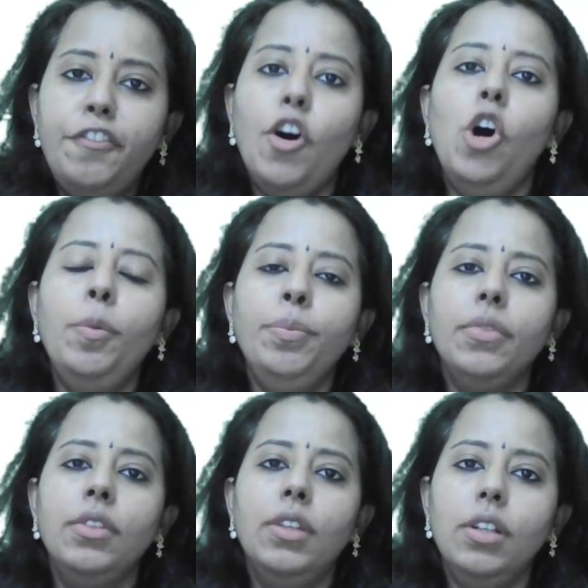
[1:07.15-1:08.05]

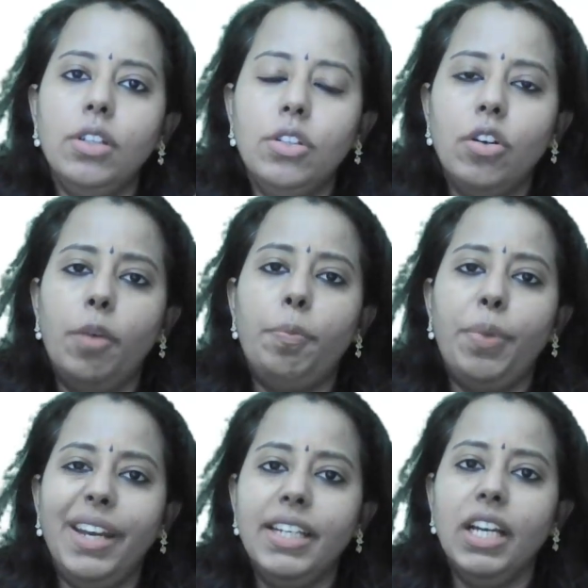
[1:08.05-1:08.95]
form the
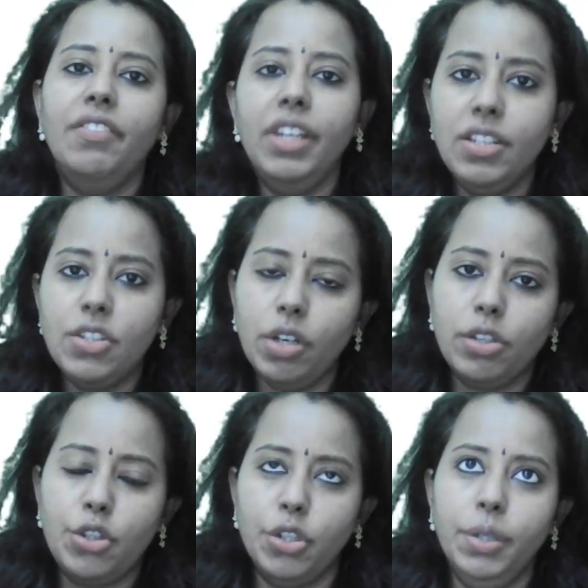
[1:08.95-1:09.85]
corporate governance
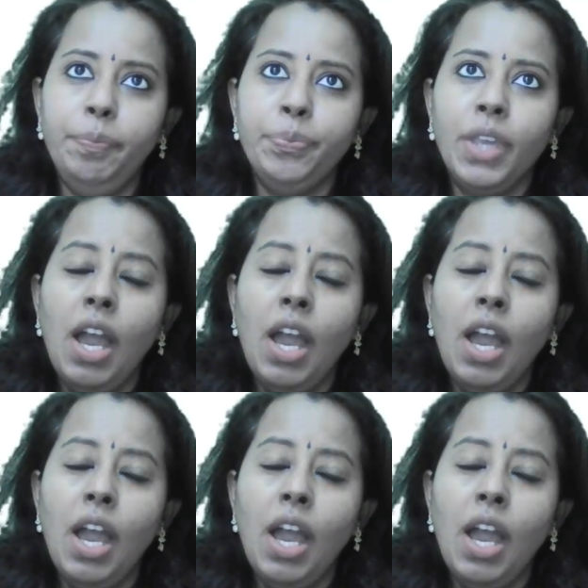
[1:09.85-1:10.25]
structure,